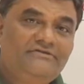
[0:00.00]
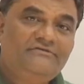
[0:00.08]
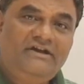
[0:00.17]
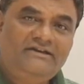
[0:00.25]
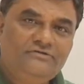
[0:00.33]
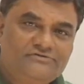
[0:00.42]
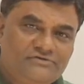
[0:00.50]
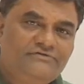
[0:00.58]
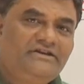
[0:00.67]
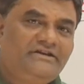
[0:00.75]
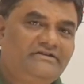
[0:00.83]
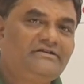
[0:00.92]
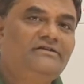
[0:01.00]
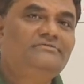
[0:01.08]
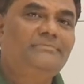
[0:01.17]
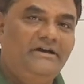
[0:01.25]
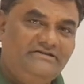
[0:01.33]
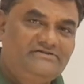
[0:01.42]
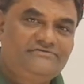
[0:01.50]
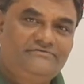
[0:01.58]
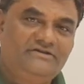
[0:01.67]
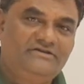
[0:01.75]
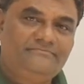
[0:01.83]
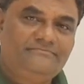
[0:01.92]
give a value, so we return
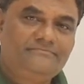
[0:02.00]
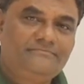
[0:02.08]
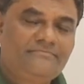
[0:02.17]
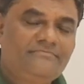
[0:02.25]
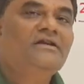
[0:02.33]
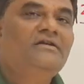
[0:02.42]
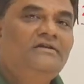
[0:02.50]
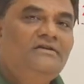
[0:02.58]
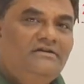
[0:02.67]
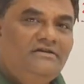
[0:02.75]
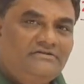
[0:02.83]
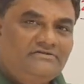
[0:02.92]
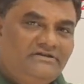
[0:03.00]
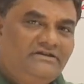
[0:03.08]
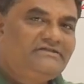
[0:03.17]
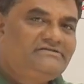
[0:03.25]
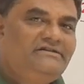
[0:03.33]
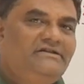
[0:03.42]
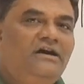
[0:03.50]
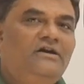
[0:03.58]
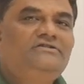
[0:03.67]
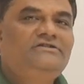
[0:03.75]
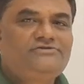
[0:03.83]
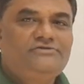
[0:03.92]
-1. So let us see
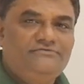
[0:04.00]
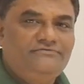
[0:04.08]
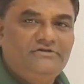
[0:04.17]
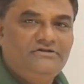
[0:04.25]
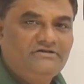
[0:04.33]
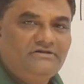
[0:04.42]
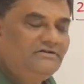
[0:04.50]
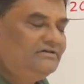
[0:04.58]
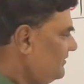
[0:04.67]
how this should work.